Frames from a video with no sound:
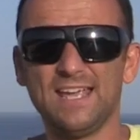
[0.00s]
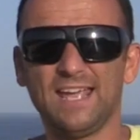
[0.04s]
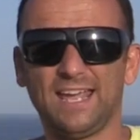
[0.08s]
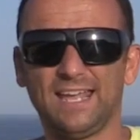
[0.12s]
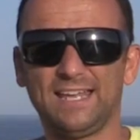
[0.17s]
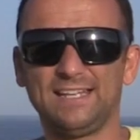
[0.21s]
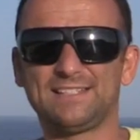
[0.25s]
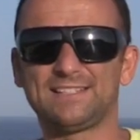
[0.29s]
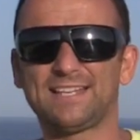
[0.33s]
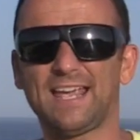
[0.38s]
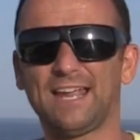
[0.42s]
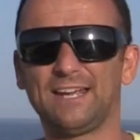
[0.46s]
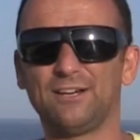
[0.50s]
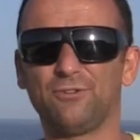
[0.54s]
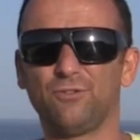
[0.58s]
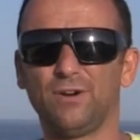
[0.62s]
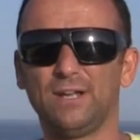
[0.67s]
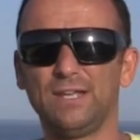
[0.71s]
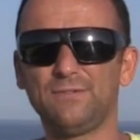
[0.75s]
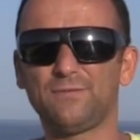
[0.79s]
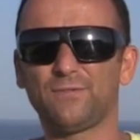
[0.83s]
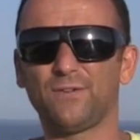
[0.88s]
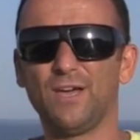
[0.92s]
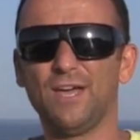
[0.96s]
in
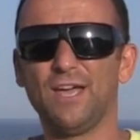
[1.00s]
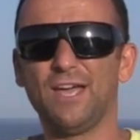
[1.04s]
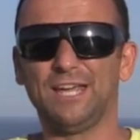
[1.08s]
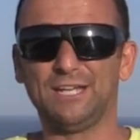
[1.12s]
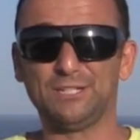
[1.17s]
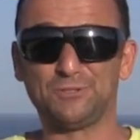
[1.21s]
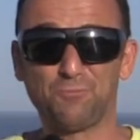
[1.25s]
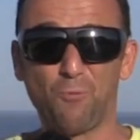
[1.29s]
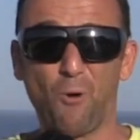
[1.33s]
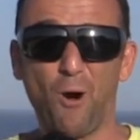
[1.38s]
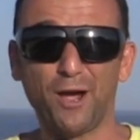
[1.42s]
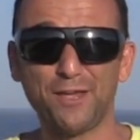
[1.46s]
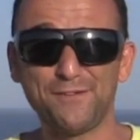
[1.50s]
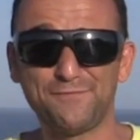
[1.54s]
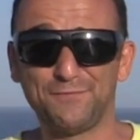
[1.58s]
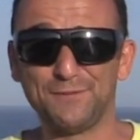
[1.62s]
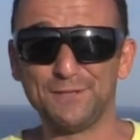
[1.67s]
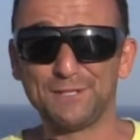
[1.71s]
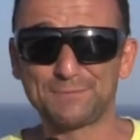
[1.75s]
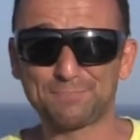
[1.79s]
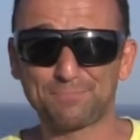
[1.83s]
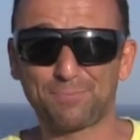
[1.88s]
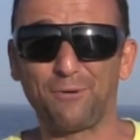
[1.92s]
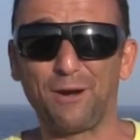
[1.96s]
Tenerife. His wife
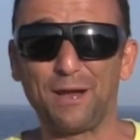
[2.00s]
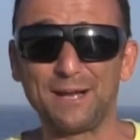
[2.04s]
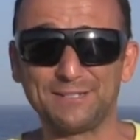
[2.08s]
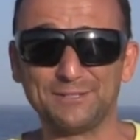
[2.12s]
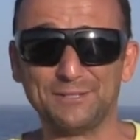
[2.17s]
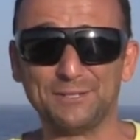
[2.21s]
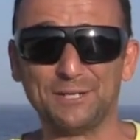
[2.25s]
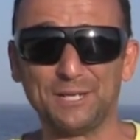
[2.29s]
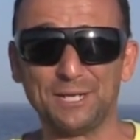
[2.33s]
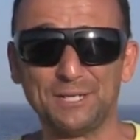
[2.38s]
is pregnant,